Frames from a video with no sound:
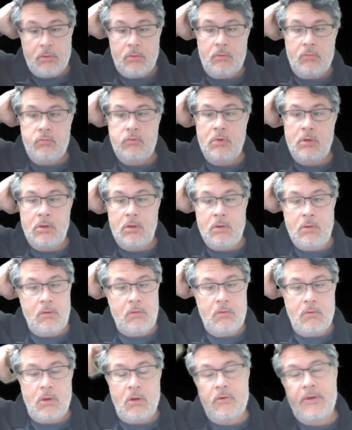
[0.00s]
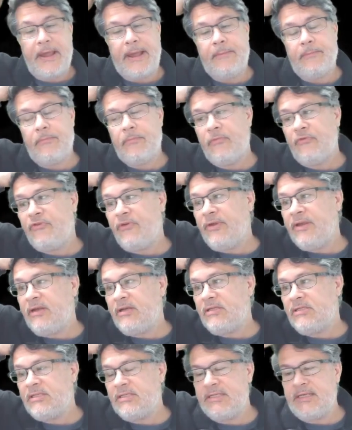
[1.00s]
Whoa. Okay. So
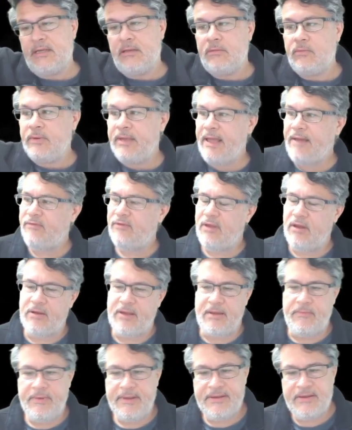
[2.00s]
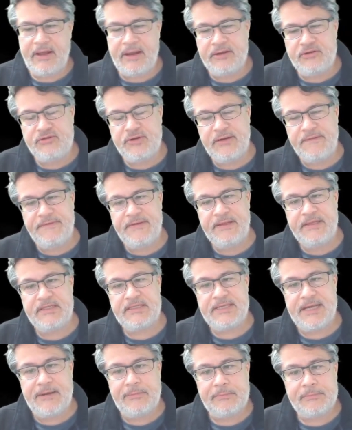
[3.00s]
here's the deal. We got to try to figure
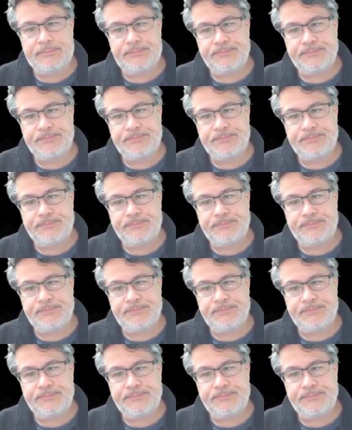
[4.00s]
this out.